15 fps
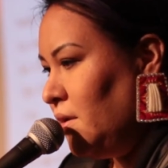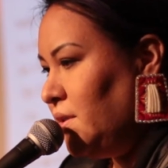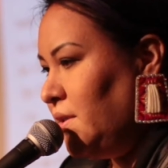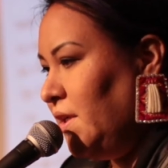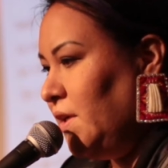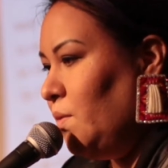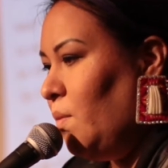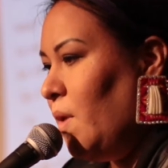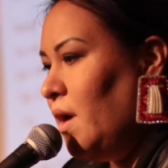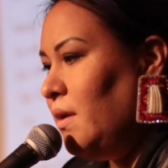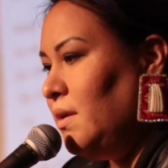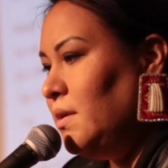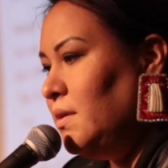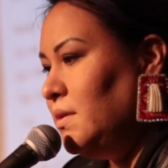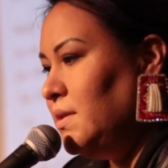Do you
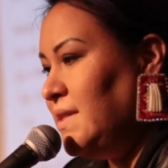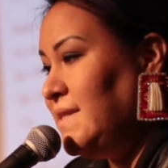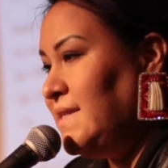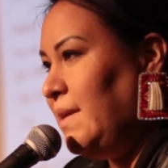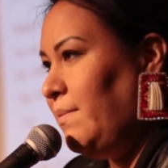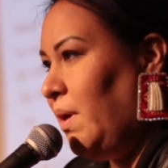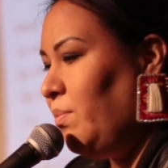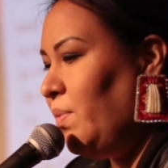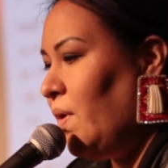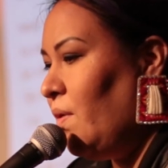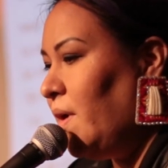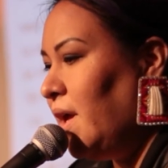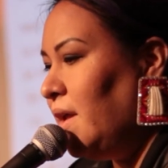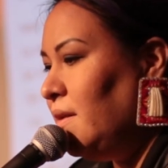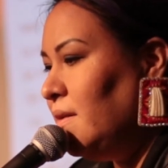want to see me
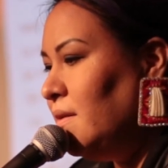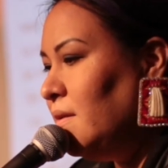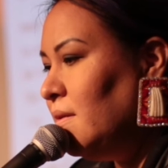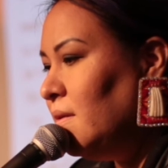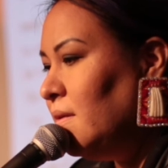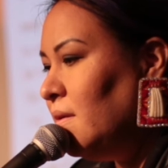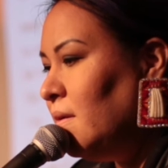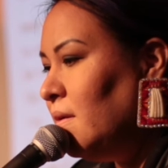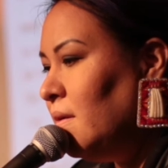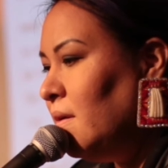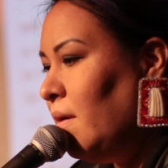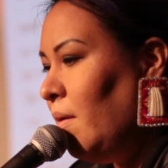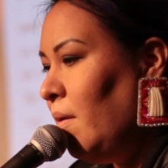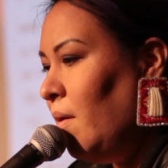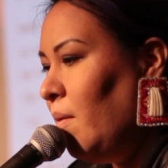broken,
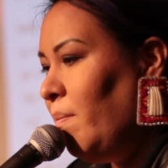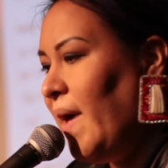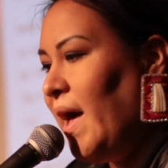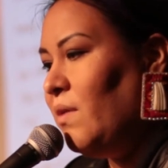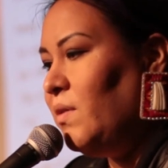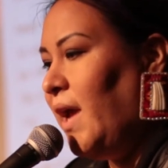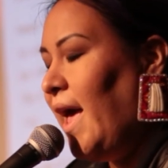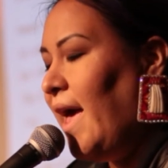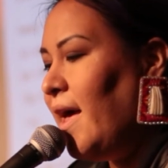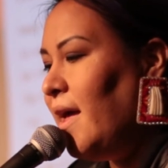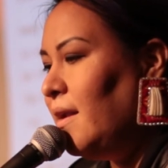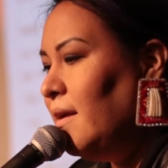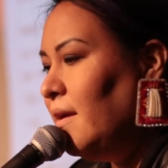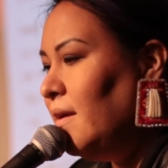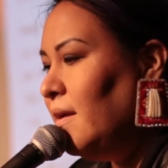bowed
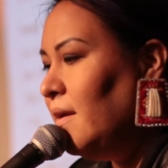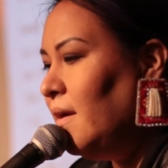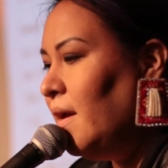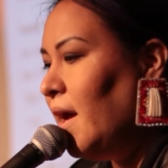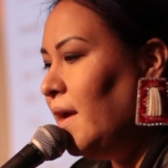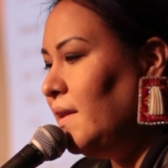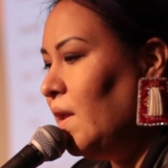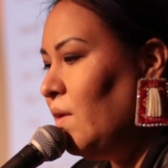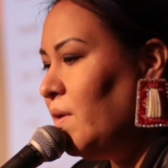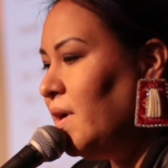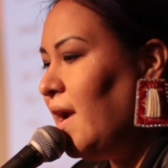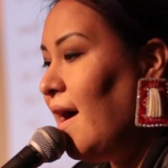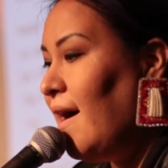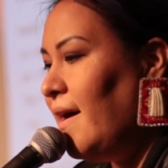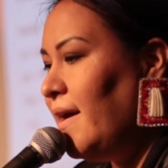head and
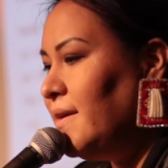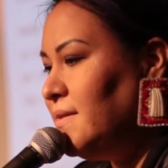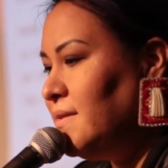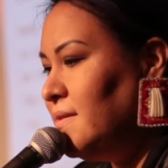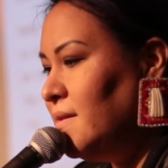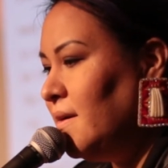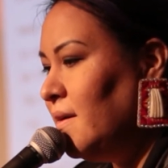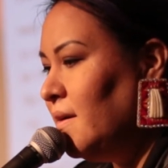lowered eyes?